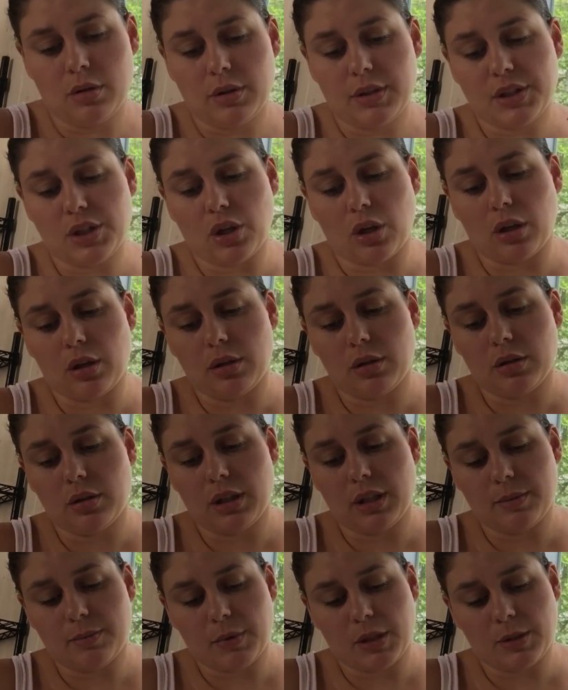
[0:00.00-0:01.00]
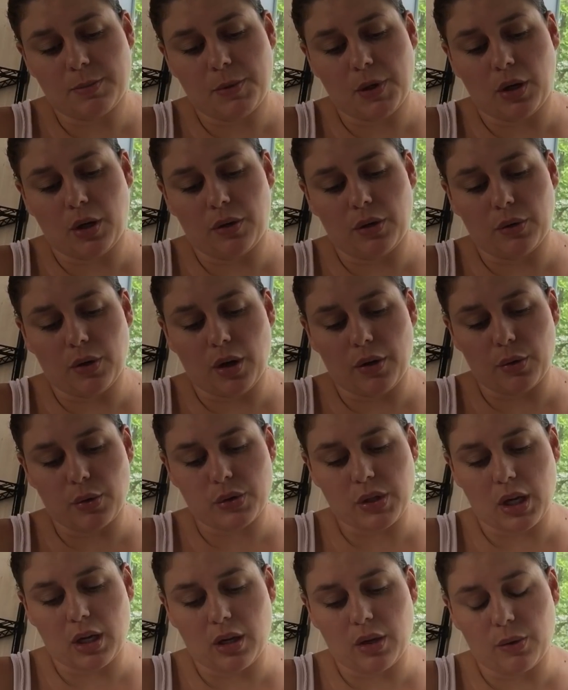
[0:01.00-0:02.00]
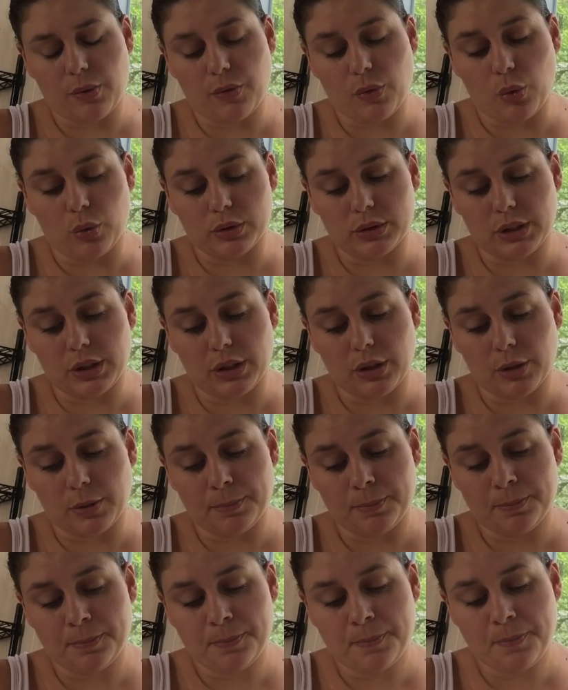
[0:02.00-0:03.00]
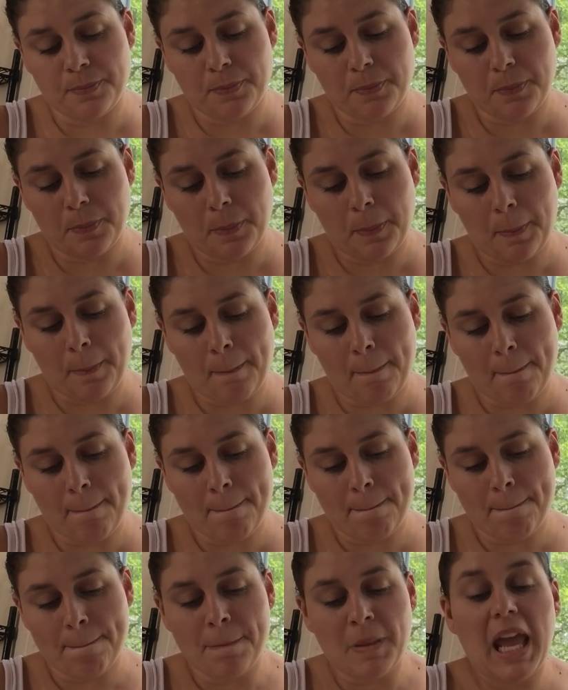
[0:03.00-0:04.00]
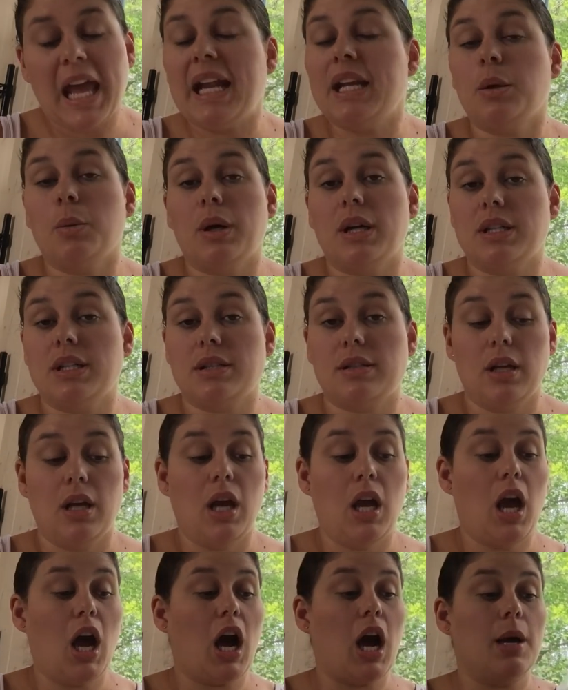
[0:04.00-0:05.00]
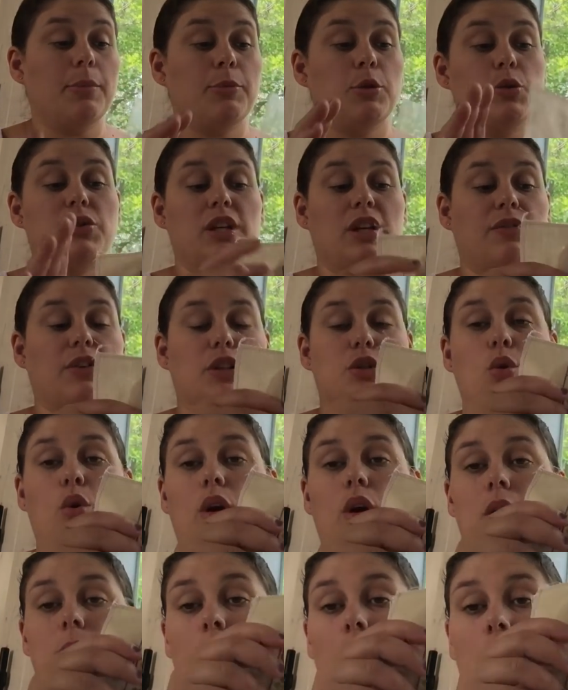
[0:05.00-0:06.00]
it's not, it must be on the other side of the fold here. Anyways, I'm using Victorian